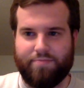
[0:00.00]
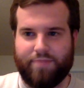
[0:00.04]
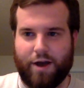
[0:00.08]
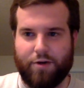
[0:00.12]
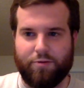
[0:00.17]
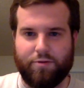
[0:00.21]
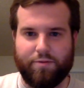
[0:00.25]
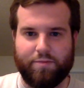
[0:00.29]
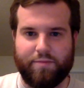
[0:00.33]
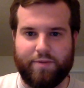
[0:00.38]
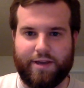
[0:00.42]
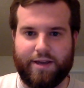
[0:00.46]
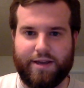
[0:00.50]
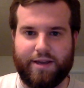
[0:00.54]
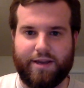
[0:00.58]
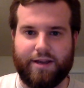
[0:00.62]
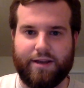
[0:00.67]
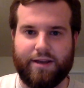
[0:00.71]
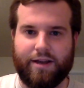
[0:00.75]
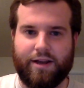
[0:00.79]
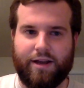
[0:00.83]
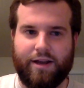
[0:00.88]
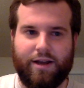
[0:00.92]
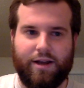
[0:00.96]
That would
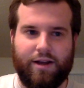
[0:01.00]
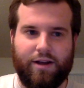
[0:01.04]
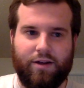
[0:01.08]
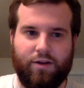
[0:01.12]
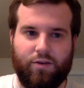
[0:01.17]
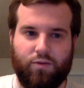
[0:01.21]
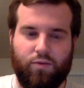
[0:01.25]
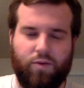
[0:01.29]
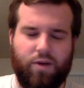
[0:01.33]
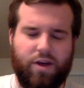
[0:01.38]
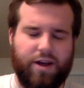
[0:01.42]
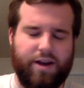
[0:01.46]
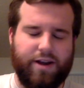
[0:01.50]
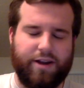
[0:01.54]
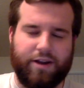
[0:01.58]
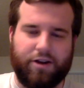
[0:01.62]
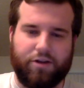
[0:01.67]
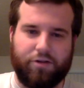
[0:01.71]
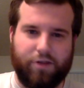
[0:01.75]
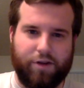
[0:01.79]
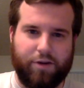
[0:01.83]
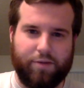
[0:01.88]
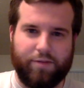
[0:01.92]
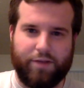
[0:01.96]
be, one,
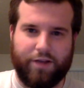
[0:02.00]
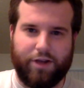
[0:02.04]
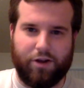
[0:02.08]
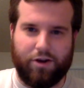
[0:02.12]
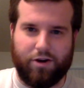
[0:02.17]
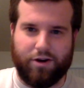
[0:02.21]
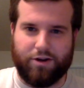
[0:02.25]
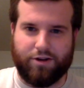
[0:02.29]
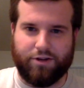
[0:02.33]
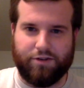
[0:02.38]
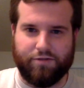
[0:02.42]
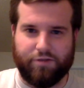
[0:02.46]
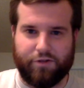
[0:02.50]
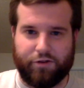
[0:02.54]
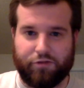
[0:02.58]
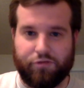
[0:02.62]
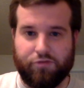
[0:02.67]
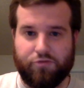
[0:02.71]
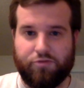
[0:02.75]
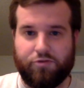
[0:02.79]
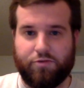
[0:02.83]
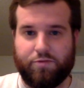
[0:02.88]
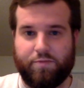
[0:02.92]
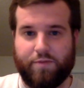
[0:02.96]
incredibly hard to
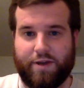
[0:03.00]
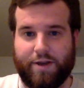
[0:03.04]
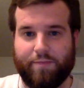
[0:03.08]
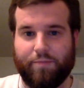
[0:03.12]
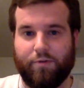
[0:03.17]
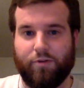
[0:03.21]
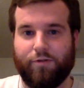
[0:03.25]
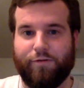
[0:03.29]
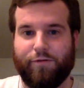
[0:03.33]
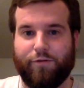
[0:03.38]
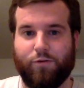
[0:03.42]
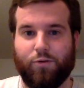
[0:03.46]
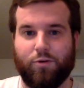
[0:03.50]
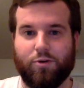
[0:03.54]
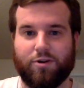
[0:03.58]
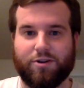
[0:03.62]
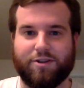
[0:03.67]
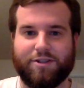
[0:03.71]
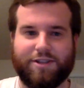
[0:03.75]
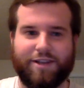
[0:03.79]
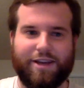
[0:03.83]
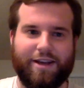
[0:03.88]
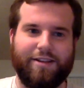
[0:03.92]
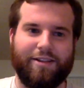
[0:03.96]
recruit people for,
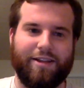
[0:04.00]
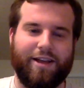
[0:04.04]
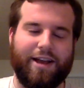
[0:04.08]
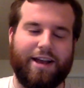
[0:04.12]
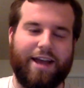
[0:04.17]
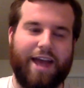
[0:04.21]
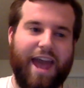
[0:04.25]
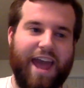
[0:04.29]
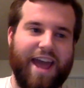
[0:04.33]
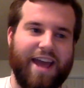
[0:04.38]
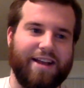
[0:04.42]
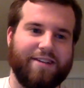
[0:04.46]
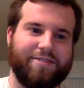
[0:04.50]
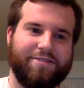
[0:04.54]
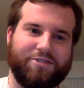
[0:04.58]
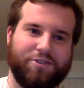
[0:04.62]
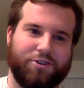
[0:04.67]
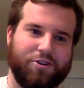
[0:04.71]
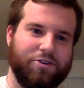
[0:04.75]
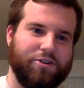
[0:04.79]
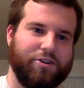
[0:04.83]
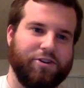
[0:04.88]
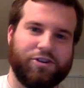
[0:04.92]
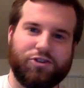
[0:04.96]
say, like, hey,
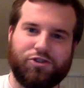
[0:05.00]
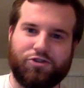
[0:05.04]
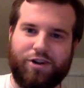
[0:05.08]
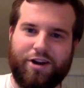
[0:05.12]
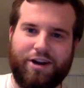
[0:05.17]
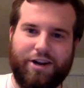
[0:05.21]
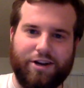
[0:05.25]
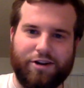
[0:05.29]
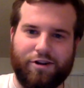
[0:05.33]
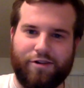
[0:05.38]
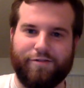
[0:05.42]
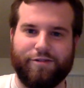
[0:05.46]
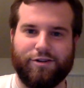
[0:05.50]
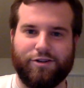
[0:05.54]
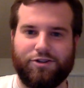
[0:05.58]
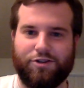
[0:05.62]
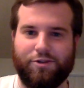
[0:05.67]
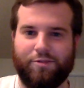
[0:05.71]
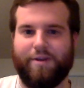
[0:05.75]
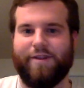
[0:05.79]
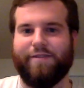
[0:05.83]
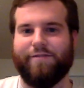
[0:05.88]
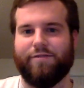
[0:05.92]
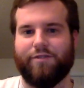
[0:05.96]
turn your training over
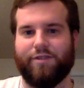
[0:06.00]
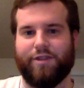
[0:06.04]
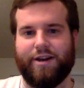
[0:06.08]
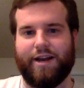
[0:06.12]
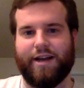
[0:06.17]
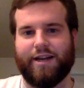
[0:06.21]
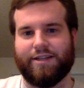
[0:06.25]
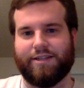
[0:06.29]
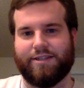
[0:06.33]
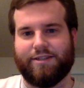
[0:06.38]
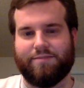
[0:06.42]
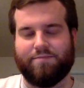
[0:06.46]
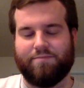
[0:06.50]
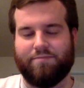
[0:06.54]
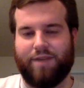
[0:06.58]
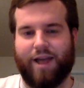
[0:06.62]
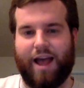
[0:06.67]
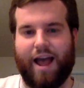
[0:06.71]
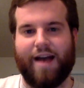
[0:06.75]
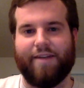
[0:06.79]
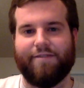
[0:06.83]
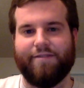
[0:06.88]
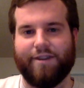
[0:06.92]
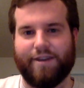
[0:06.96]
to me for the next
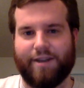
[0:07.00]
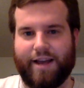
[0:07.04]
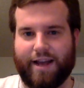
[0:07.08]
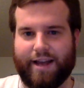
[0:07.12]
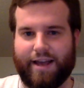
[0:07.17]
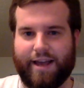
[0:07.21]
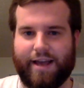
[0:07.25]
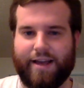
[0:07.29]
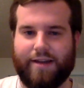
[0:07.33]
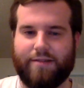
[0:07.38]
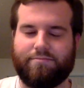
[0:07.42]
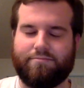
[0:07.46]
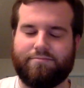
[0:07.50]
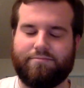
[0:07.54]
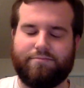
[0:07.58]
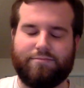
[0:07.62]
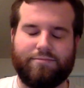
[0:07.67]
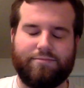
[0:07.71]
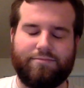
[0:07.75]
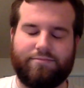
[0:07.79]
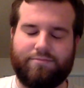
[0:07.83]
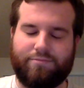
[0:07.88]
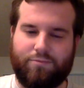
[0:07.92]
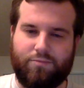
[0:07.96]
half a decade.
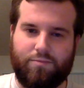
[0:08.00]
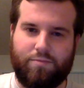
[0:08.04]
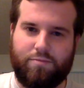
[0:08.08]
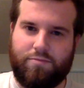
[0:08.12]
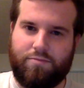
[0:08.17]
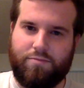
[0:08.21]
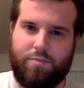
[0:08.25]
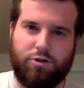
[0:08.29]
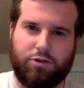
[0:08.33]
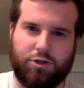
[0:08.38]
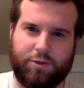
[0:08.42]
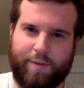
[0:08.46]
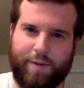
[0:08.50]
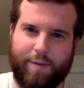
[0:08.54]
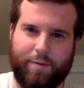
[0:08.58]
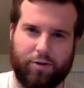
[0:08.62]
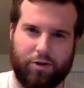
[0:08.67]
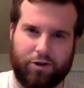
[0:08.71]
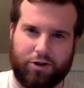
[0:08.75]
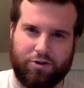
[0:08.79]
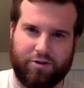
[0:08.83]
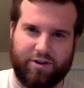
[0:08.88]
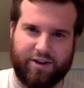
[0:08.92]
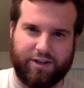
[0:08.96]
Most people
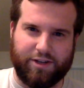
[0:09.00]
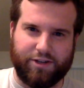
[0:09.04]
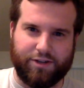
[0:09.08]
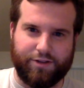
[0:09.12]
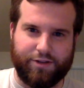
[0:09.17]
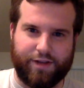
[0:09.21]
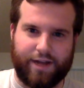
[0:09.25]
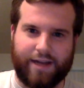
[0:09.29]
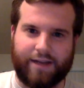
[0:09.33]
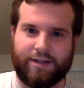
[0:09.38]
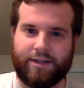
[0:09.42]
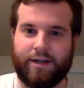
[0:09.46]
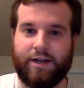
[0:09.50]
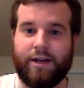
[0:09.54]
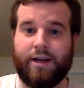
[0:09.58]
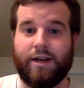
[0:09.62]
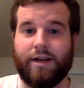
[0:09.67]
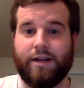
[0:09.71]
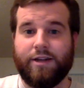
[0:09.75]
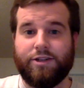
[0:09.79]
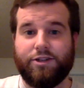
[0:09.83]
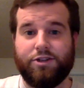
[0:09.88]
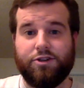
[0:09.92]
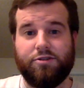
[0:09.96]
aren't going to do that.
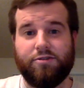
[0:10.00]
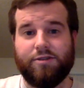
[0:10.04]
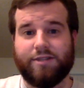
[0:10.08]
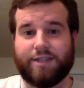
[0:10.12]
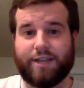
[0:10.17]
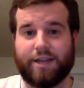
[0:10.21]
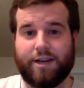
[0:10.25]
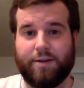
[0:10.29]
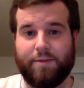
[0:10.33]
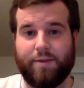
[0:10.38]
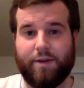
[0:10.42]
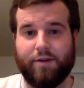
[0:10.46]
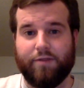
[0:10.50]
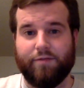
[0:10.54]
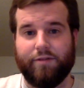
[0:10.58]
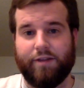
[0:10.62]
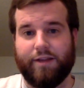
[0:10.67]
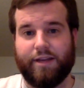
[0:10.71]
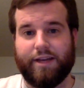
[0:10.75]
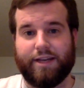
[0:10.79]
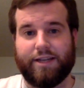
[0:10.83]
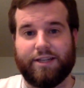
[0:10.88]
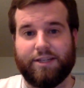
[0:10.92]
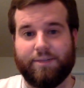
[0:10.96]
Two, it's going to be a
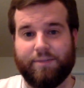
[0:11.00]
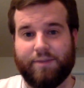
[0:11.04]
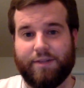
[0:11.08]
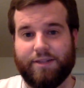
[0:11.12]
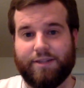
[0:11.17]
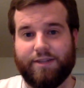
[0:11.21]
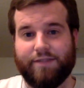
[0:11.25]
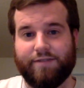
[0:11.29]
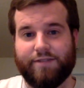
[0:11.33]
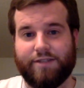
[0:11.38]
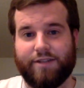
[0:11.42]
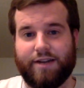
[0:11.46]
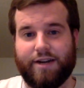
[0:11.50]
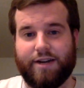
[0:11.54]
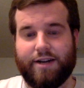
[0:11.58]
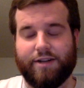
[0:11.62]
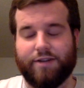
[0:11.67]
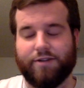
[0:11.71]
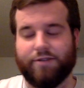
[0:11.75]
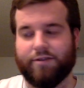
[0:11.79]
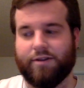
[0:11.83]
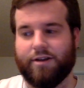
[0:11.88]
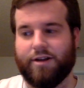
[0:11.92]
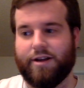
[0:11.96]
really expensive study
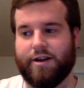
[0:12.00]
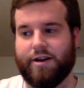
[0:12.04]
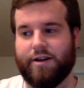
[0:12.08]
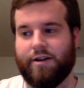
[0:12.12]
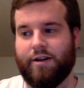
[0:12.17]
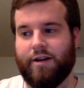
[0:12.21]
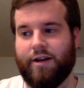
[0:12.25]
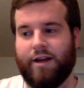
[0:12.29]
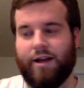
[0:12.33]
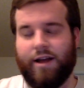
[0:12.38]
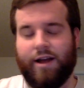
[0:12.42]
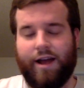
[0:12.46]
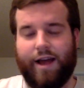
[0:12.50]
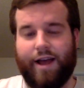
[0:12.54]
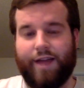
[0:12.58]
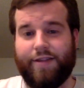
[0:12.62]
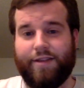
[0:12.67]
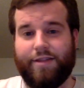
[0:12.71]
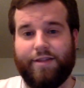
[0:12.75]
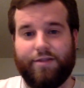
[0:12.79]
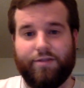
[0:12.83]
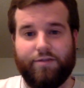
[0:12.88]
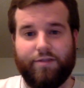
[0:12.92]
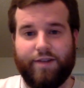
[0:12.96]
to run. And
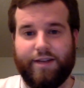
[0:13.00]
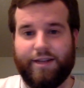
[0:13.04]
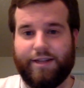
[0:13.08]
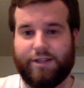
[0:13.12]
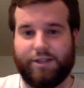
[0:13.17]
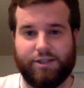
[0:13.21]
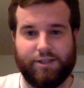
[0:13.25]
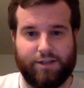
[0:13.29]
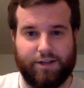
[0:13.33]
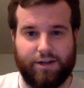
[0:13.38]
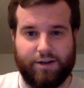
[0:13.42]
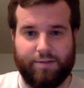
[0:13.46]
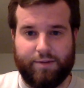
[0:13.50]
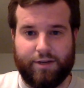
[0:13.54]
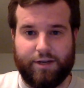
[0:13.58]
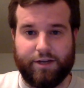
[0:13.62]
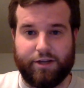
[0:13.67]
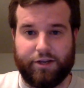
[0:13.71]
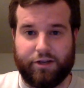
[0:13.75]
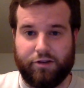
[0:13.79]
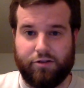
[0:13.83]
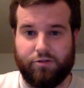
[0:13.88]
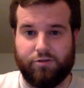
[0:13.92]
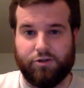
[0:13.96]
then three, it's just going to be a
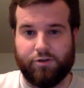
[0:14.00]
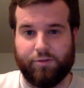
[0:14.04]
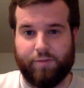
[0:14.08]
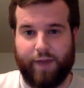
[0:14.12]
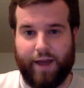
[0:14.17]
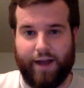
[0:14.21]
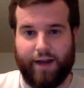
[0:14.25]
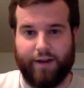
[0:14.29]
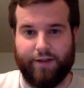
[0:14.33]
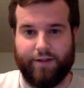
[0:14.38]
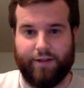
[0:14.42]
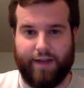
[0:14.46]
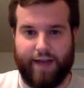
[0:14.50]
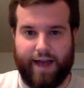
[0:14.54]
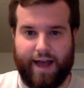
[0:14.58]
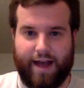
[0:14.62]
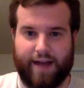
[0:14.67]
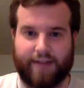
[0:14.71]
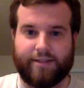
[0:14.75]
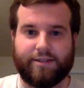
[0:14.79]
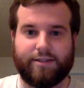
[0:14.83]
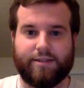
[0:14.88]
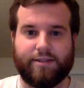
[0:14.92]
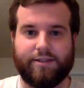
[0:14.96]
huge pain in the
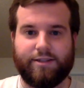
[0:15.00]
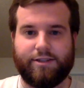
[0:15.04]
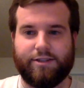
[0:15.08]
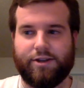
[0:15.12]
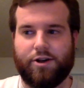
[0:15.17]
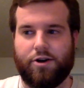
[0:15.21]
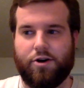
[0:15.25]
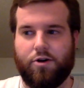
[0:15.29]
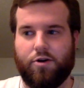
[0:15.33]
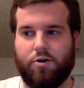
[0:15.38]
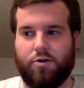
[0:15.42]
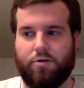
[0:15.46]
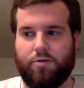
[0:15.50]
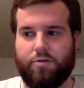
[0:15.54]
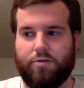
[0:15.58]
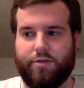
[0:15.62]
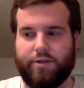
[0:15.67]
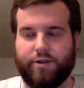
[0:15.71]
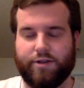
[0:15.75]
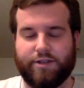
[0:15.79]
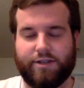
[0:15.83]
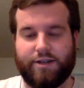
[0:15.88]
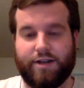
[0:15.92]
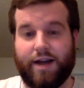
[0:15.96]
ass. So
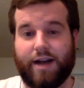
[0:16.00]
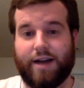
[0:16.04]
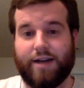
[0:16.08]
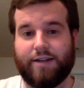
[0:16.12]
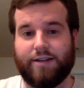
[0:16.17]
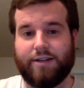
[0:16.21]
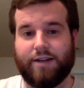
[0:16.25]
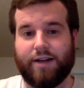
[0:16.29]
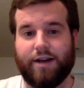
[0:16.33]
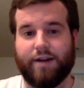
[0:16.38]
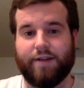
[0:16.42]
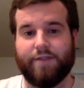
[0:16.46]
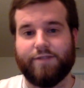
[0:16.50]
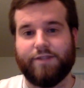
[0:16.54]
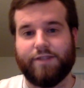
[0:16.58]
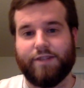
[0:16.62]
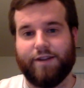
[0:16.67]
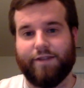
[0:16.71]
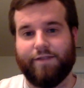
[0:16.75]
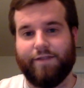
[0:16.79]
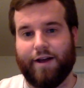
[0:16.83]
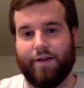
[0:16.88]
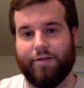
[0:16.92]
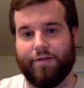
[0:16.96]
there's not a ton of
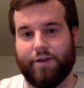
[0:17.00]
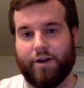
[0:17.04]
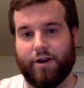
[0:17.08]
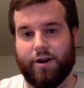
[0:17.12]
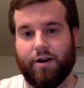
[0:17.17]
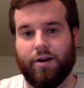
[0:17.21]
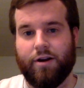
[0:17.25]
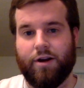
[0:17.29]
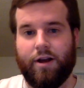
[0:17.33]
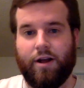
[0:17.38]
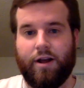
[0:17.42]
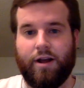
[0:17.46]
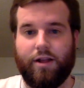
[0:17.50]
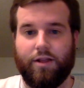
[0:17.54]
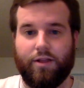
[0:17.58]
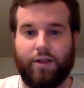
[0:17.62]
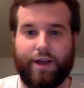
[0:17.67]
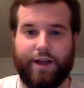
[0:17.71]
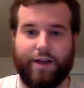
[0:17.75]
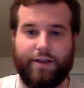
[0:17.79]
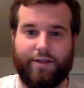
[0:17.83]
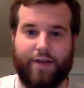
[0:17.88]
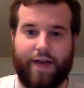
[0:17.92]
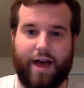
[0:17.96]
stuff out there
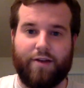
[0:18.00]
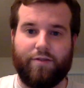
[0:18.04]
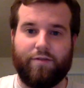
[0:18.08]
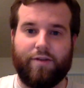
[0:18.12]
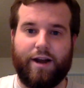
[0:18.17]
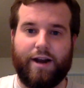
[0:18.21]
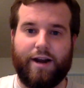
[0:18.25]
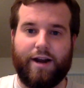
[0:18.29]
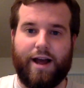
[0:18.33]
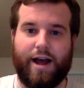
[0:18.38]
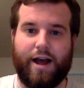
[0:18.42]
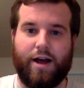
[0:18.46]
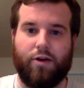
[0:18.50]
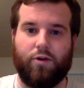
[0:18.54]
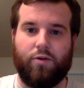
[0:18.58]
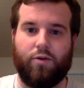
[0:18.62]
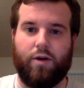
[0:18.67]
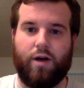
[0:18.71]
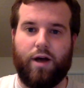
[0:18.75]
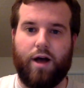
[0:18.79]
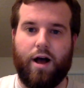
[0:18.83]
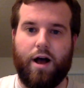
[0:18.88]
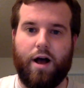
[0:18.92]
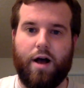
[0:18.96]
like that right now.